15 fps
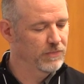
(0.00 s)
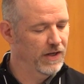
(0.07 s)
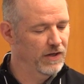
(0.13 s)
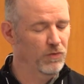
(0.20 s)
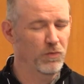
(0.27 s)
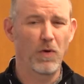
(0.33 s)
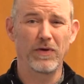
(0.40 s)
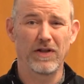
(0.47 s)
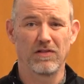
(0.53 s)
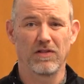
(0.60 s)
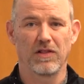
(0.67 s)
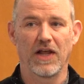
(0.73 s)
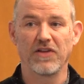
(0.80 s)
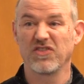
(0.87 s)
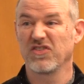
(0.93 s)
and what
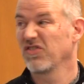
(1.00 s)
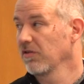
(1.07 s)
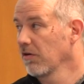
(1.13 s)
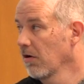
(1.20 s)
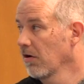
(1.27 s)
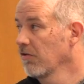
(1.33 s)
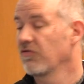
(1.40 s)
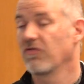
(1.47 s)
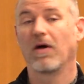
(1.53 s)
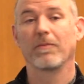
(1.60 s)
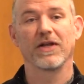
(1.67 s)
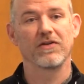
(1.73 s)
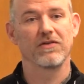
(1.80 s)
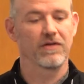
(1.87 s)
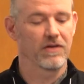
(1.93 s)
lessons learned
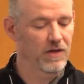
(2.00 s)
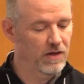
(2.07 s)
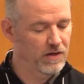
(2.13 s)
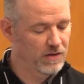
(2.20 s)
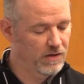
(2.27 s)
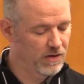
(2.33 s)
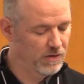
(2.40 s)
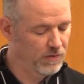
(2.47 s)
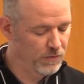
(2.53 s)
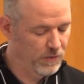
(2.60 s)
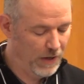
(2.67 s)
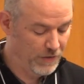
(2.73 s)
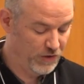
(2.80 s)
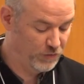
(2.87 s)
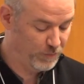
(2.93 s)
from it and how
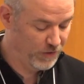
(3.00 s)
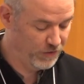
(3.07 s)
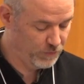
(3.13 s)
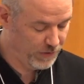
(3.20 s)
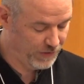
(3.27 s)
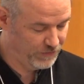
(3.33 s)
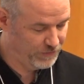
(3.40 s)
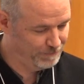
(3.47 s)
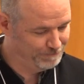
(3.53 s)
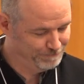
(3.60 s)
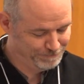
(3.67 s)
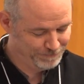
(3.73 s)
the experience was.